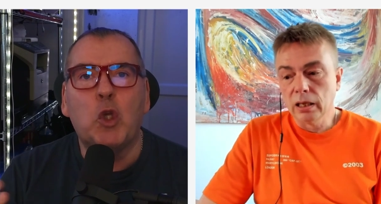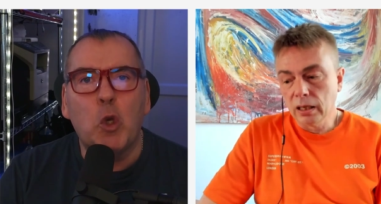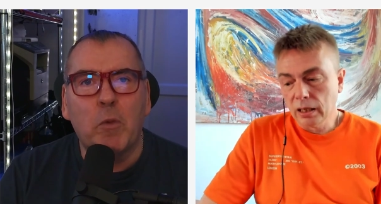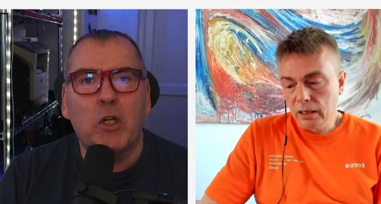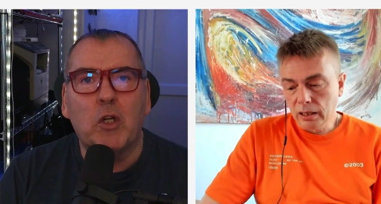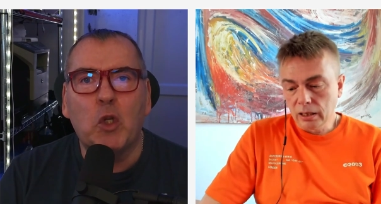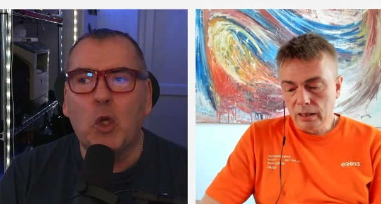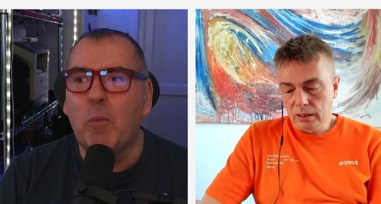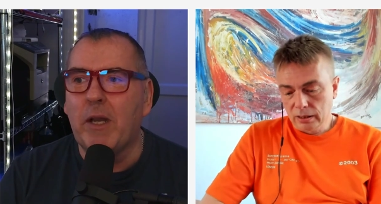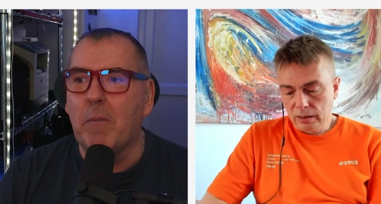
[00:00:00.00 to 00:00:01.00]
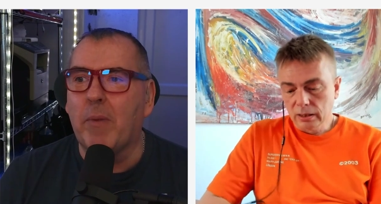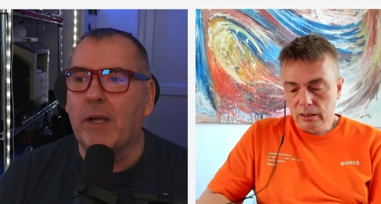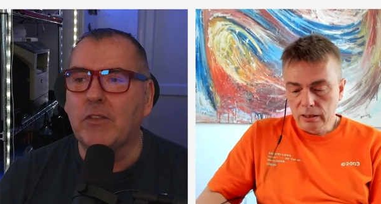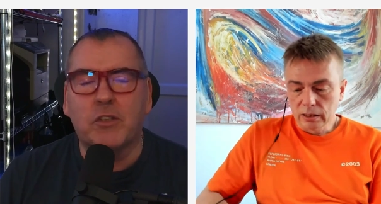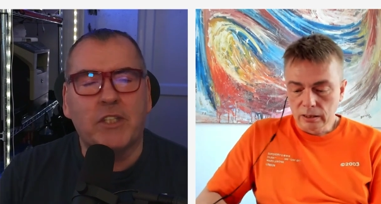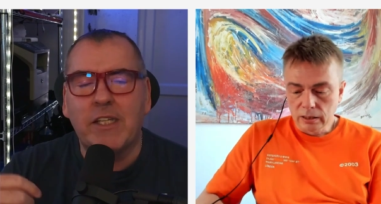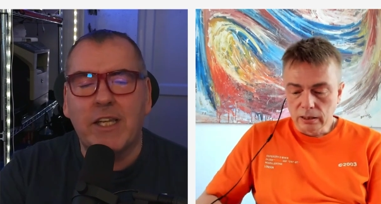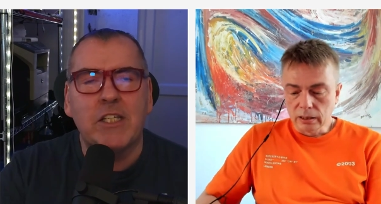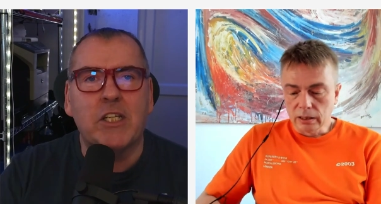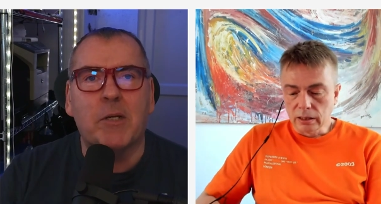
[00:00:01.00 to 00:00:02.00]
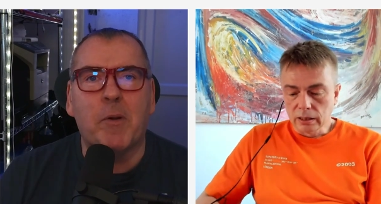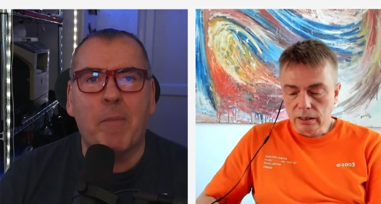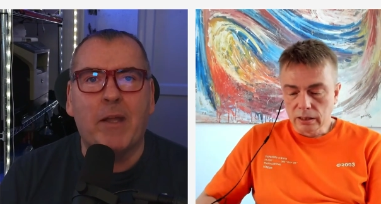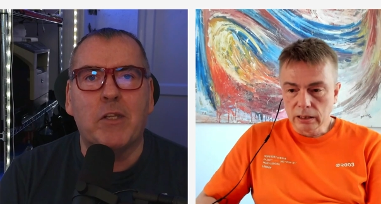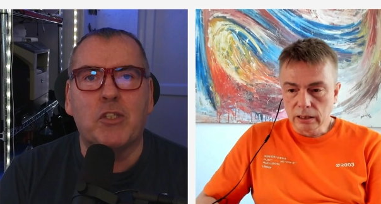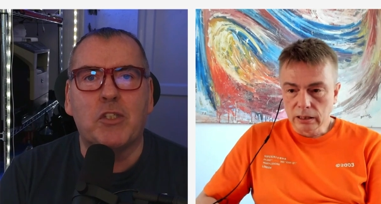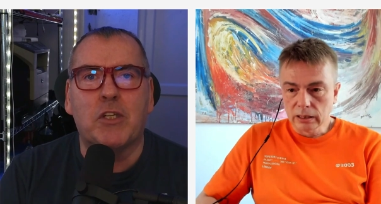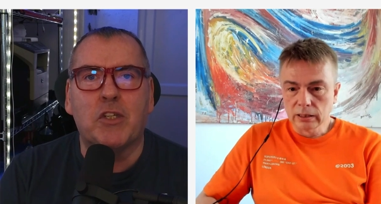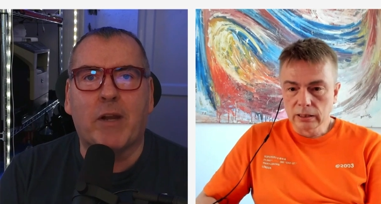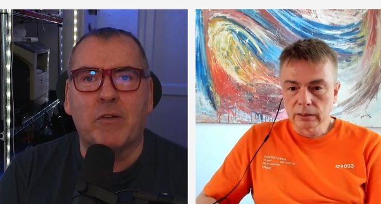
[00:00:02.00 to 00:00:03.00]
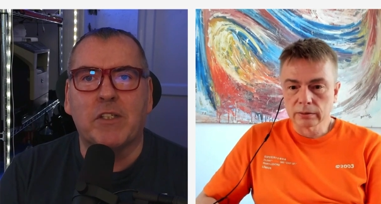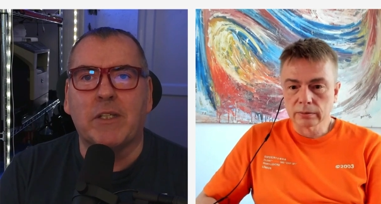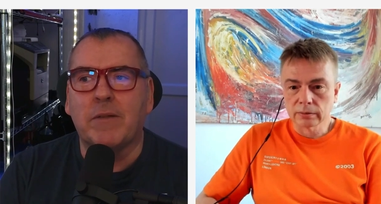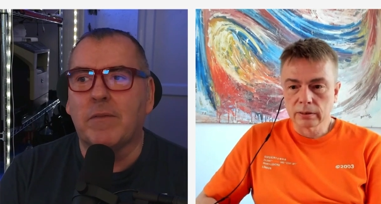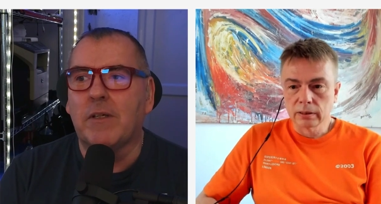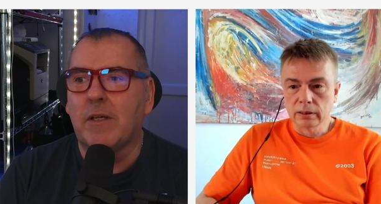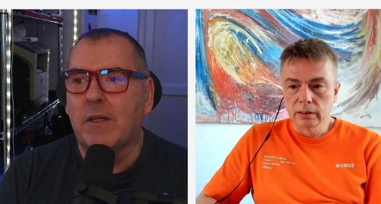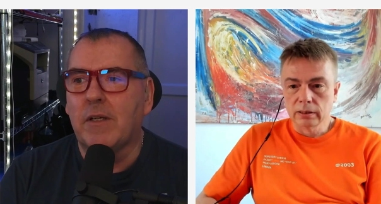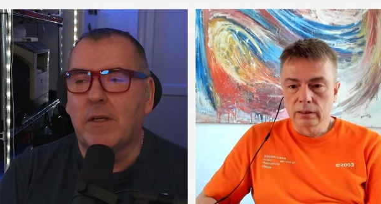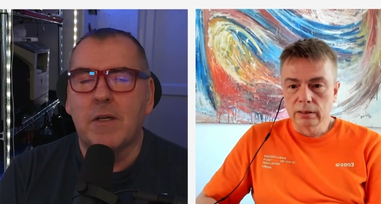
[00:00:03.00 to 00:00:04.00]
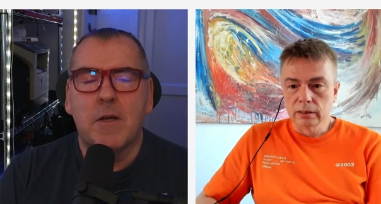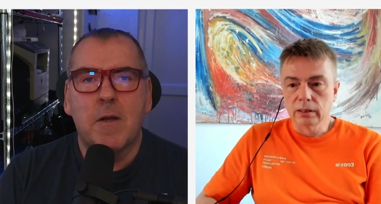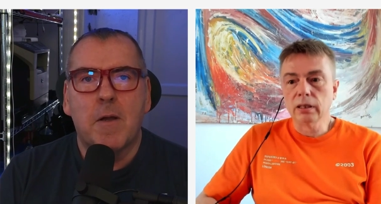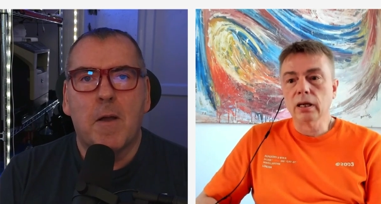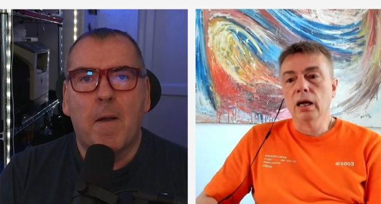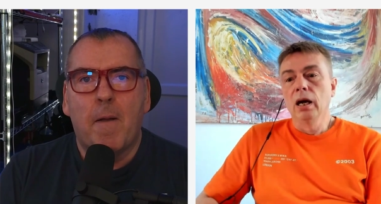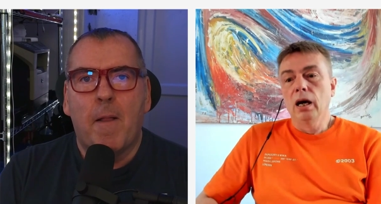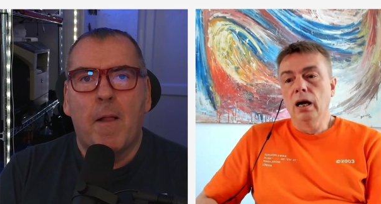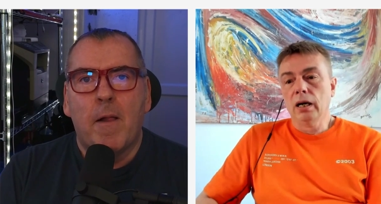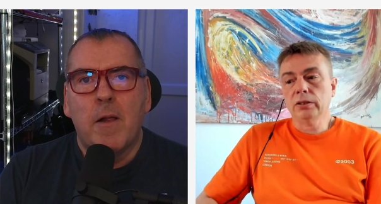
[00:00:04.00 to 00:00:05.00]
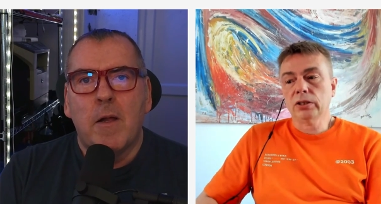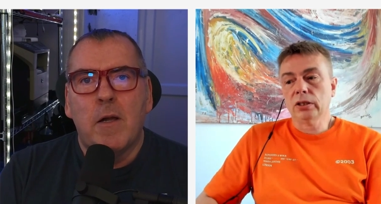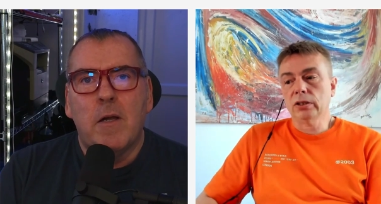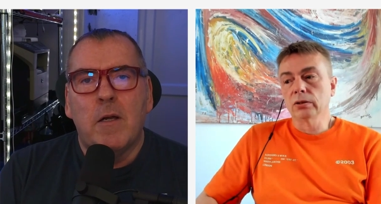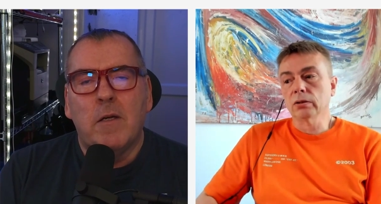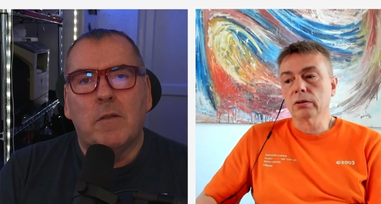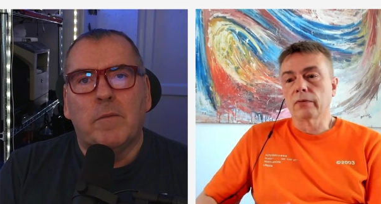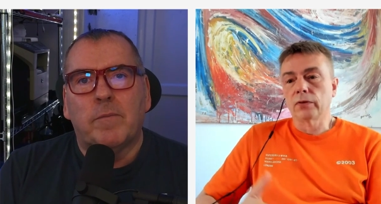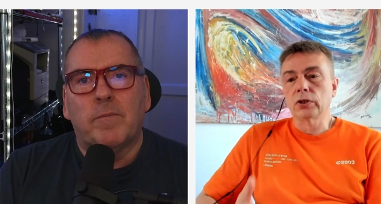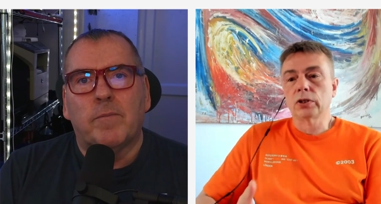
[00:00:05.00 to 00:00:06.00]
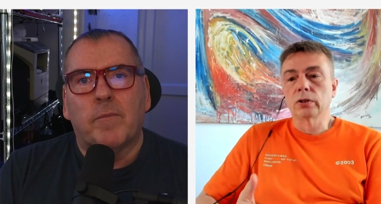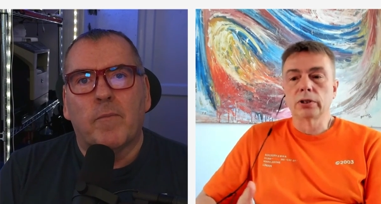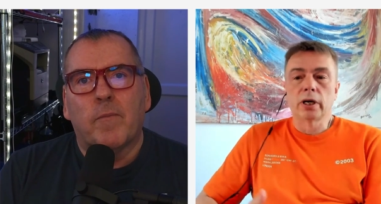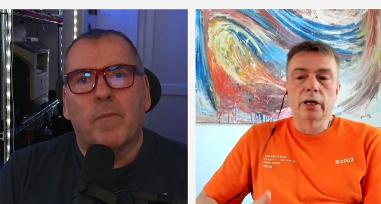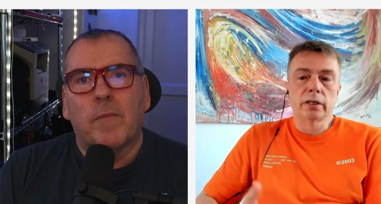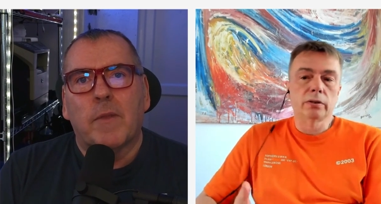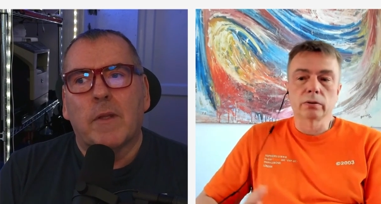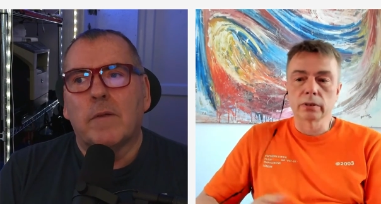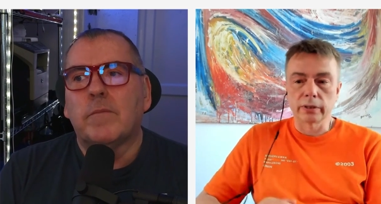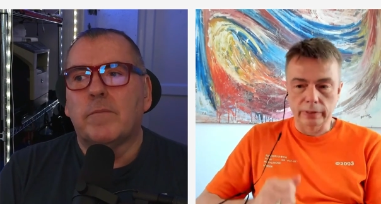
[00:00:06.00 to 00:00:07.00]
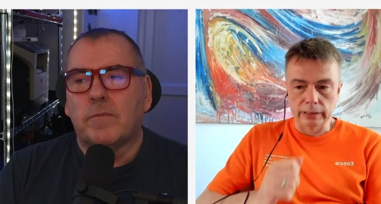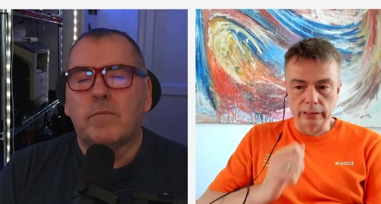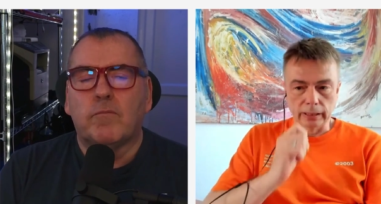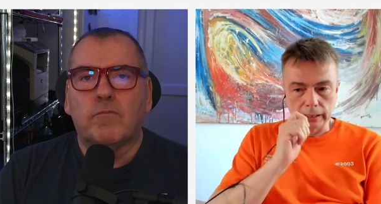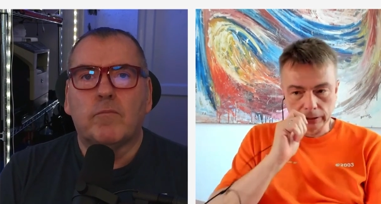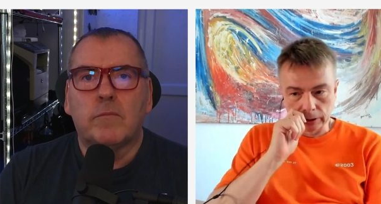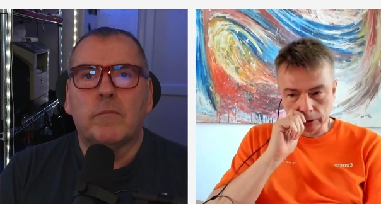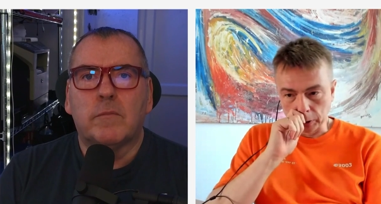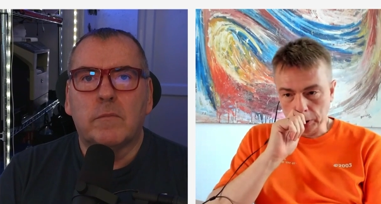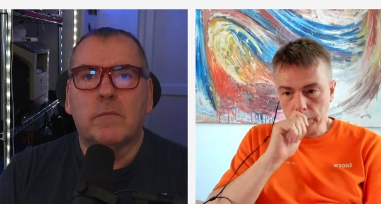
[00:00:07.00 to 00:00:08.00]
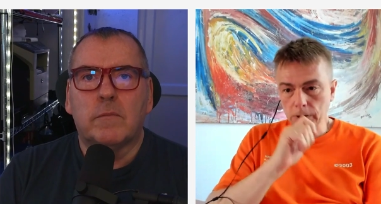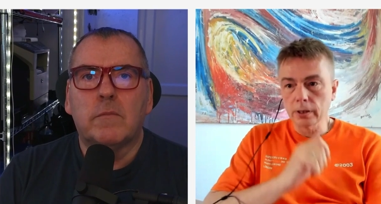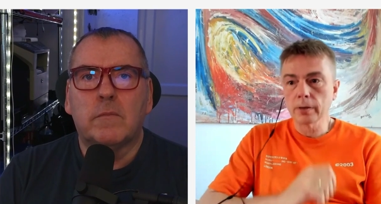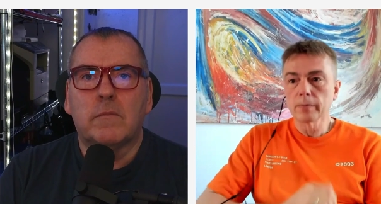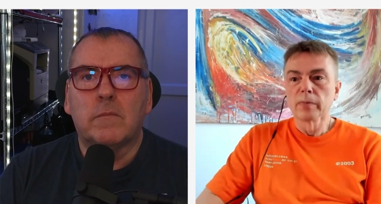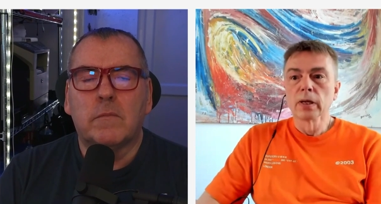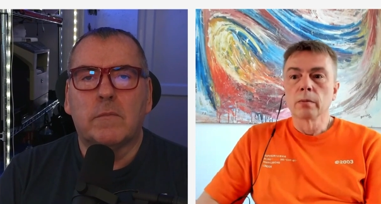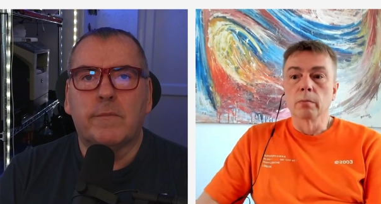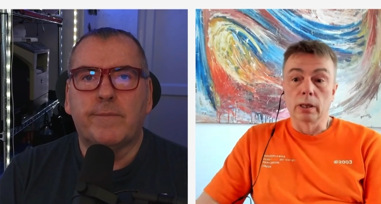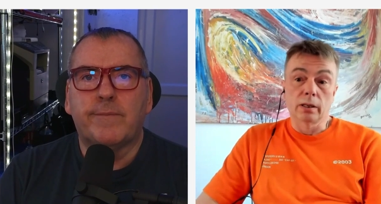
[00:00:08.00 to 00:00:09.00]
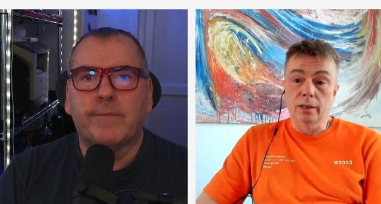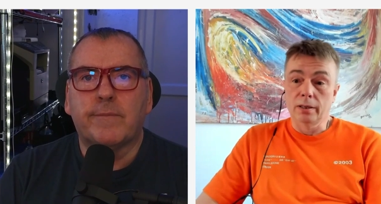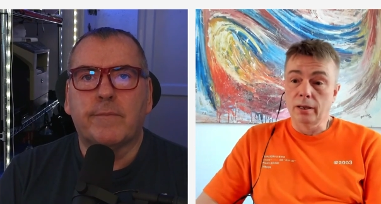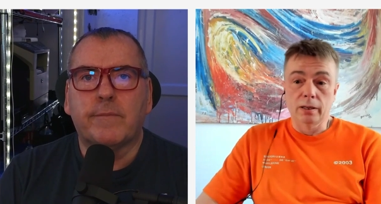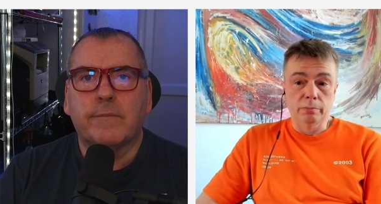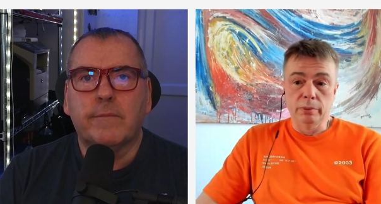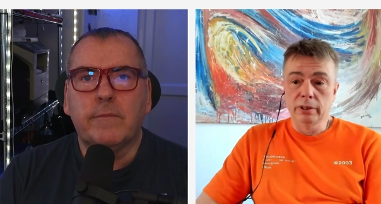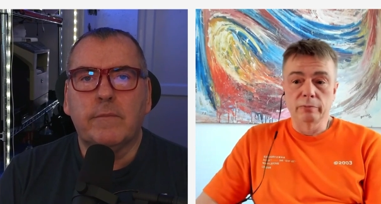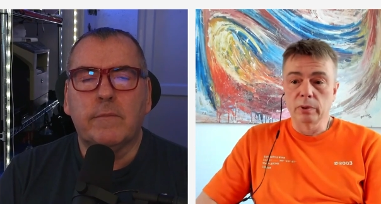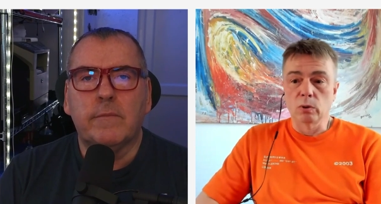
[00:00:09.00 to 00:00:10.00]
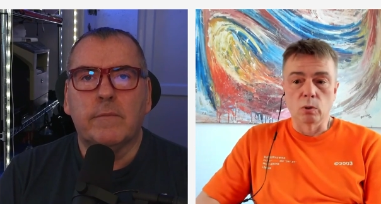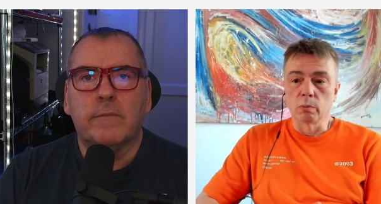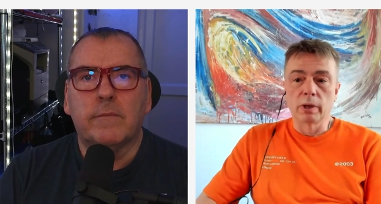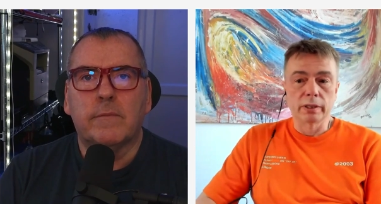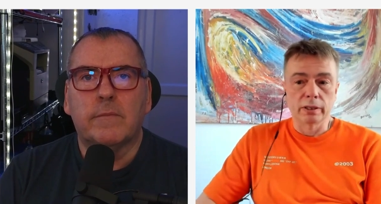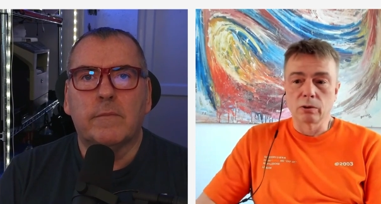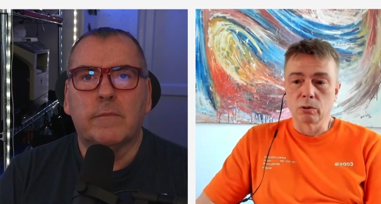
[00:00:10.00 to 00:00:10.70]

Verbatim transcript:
Speaker 1: human impact. So t- tell us a little bit about the, the charity. Okay,
Speaker 2: uh, it's it's not official charity. I don't have any license or anything, but I believe me, all money